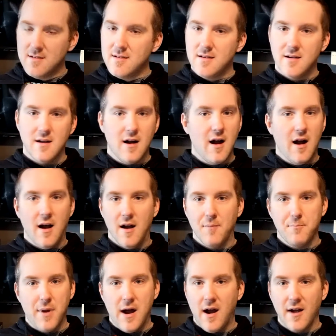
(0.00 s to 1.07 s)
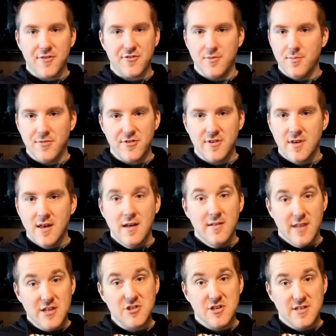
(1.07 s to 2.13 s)
Possums.
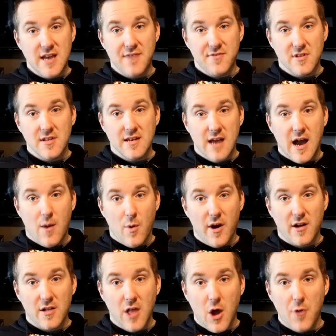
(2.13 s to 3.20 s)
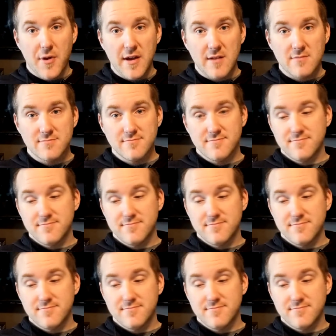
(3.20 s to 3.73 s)
They should definitely not wear clothing.